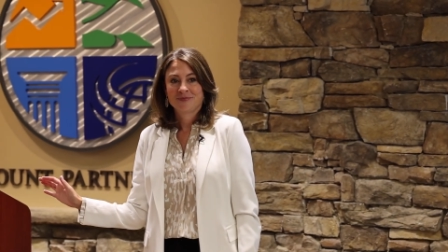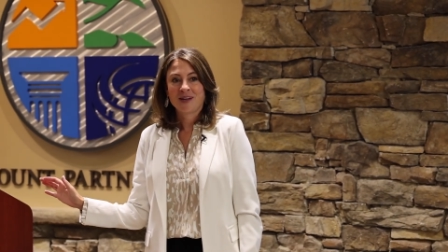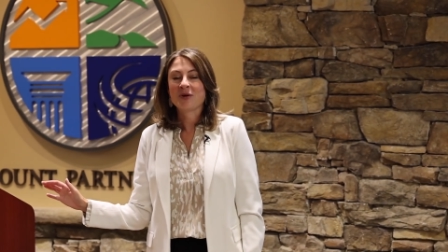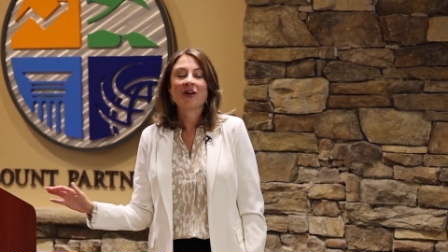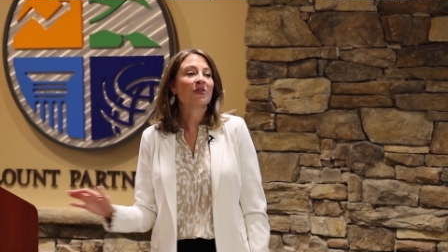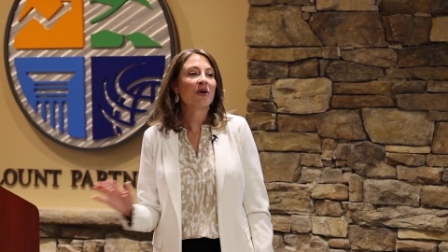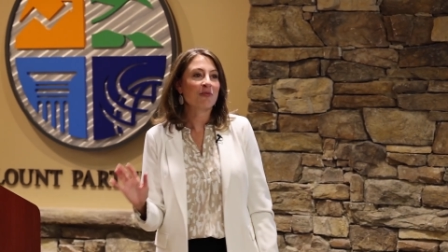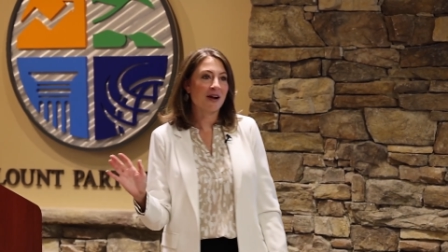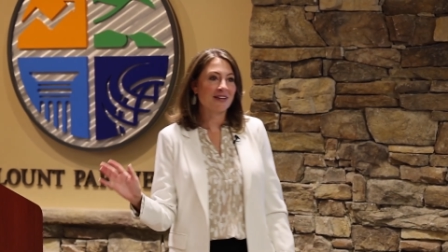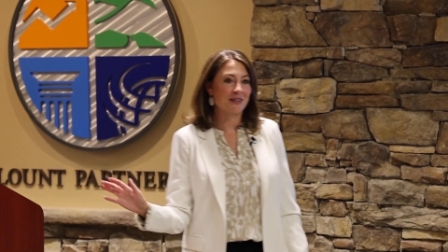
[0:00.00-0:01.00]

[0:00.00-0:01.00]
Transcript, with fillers: And we all know I'm right